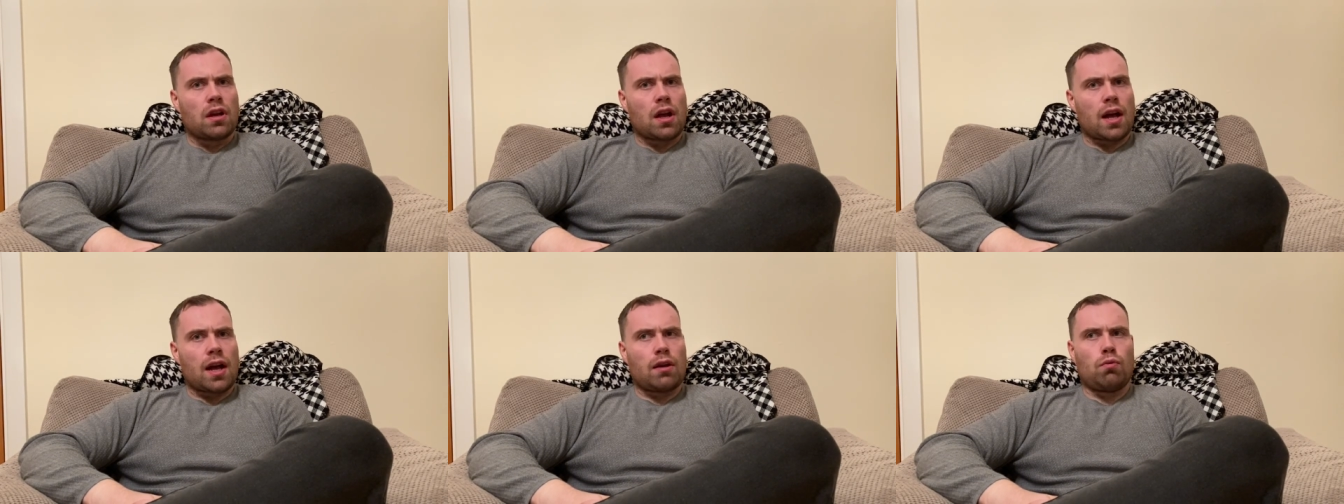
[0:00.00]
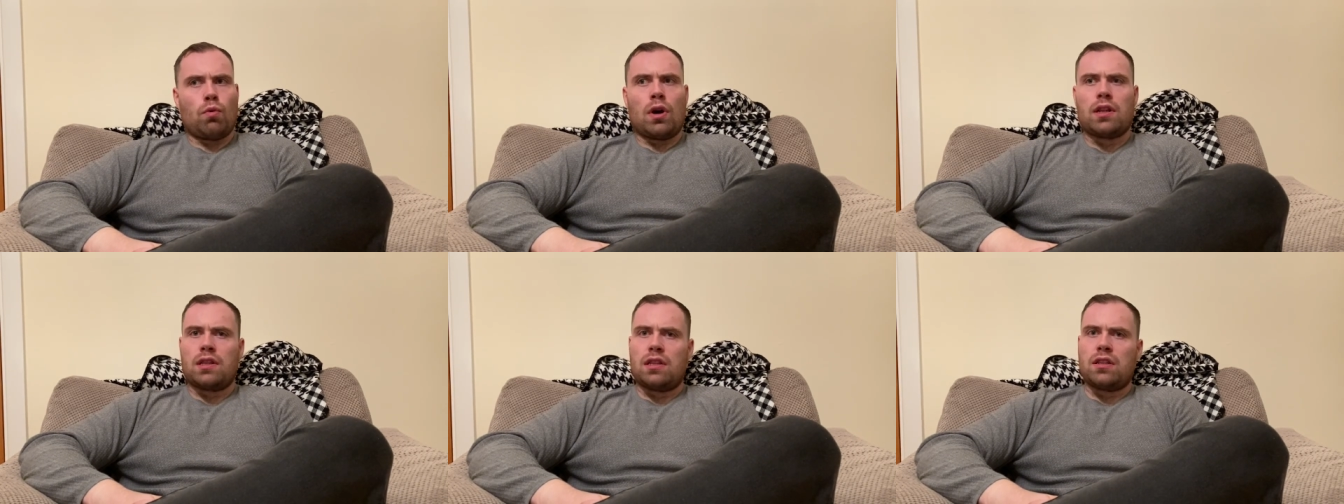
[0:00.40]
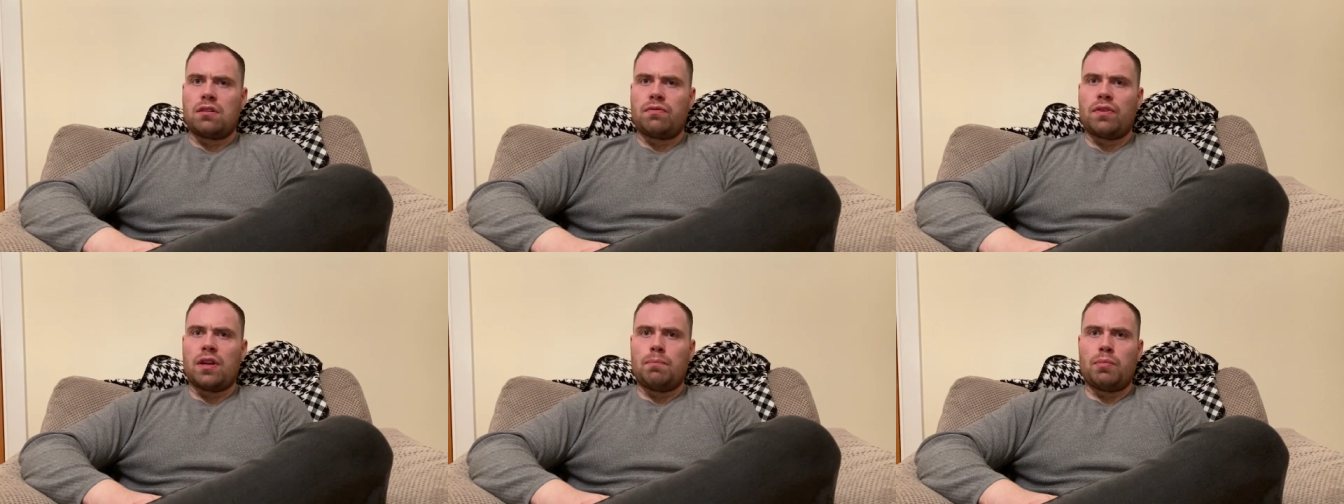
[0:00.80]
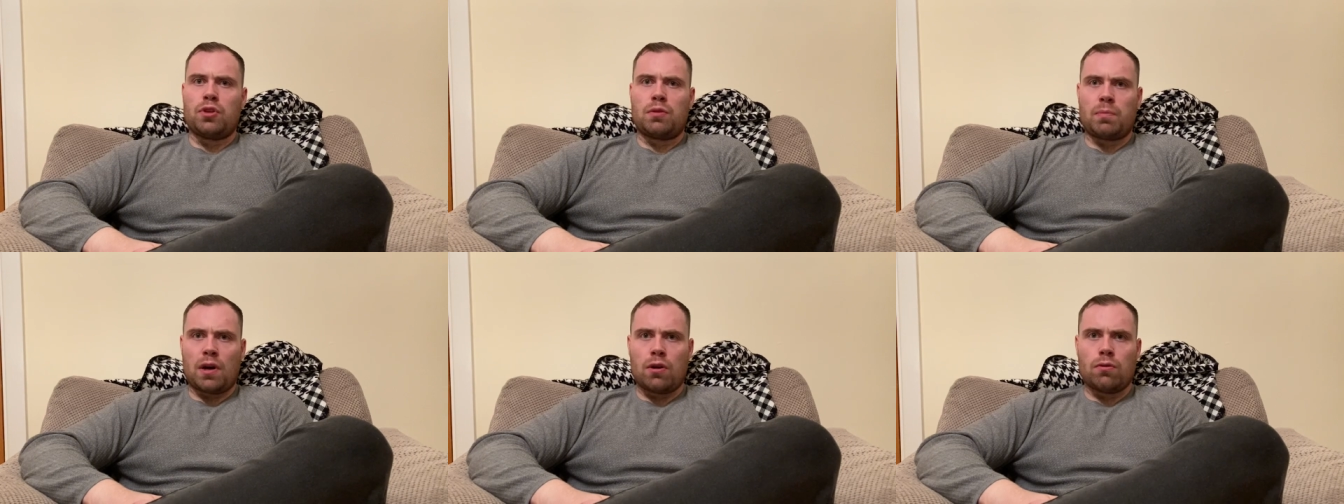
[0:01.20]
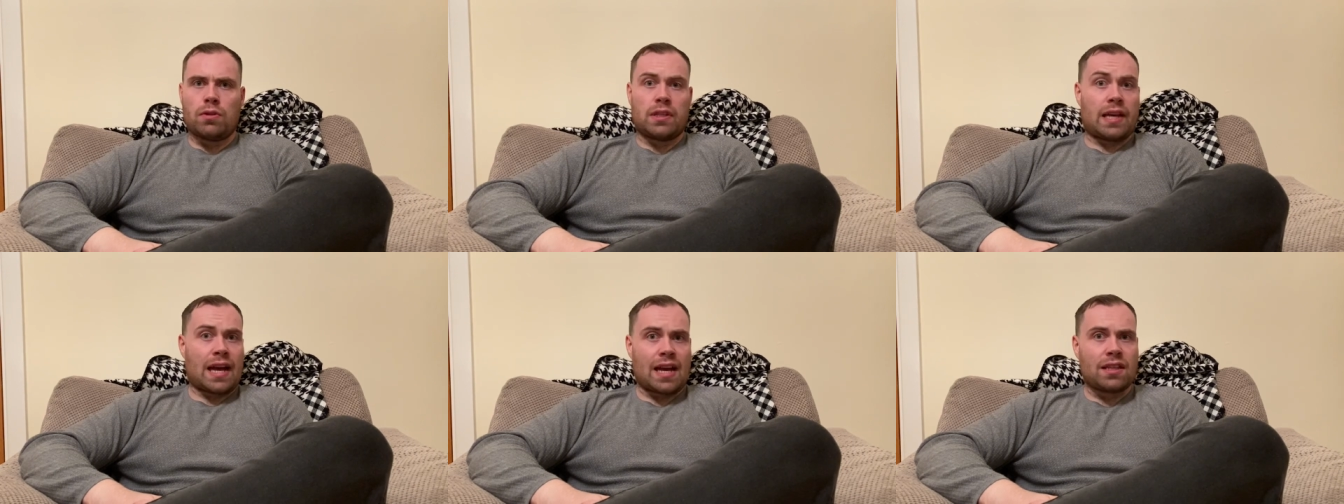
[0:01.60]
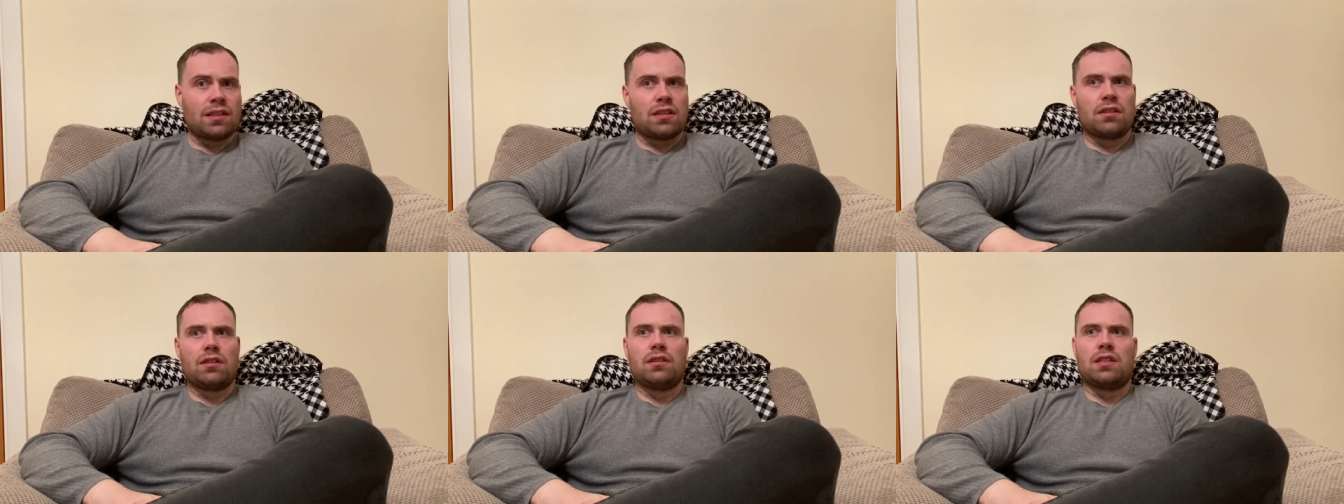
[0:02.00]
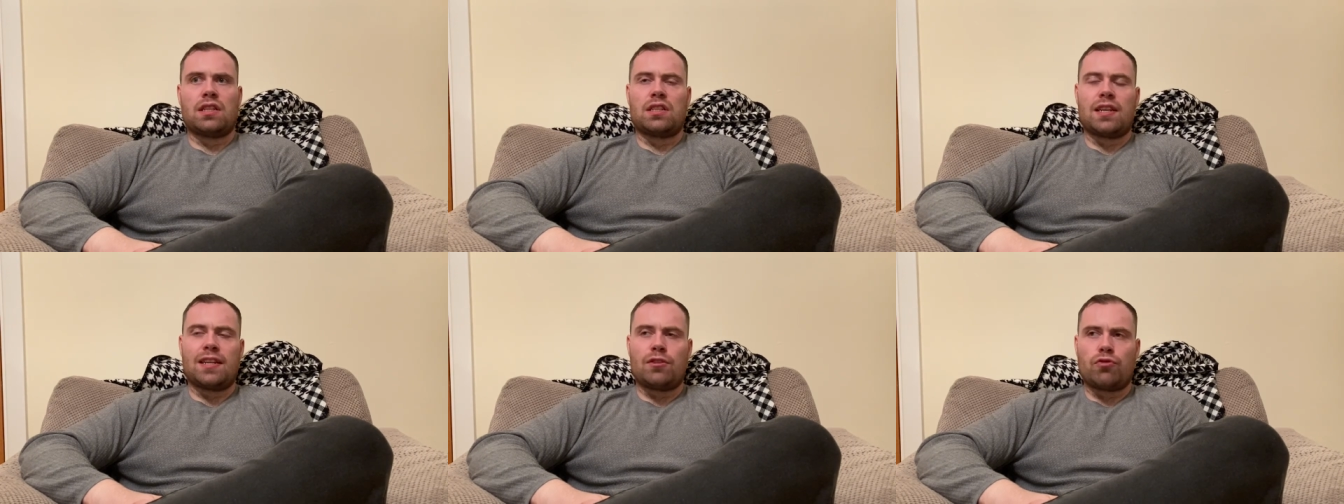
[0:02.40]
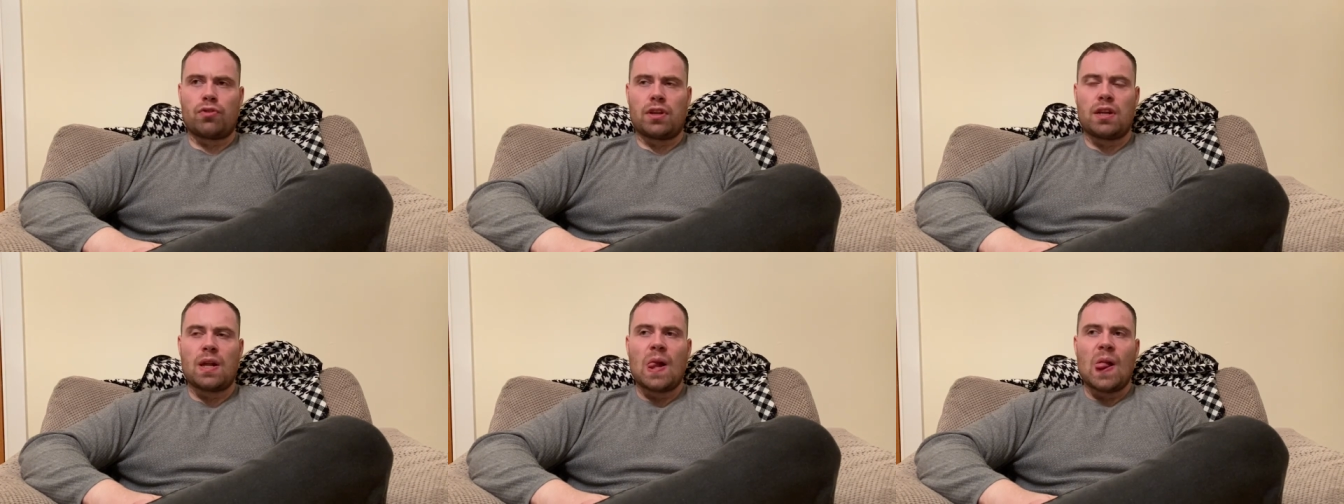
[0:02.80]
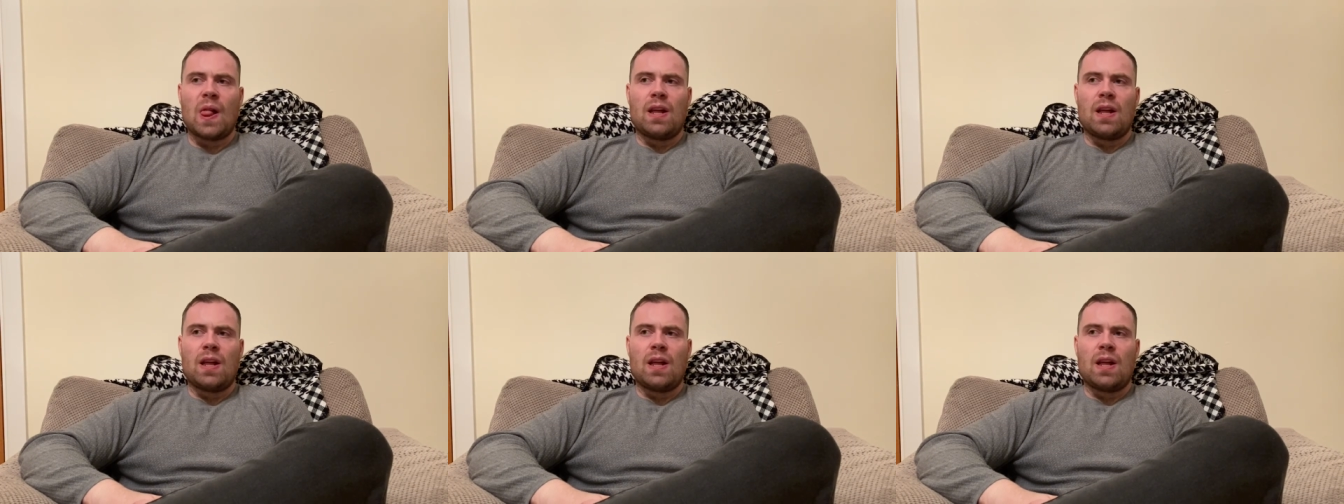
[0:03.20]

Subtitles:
and wanting this fight postponed and cancelled, etc.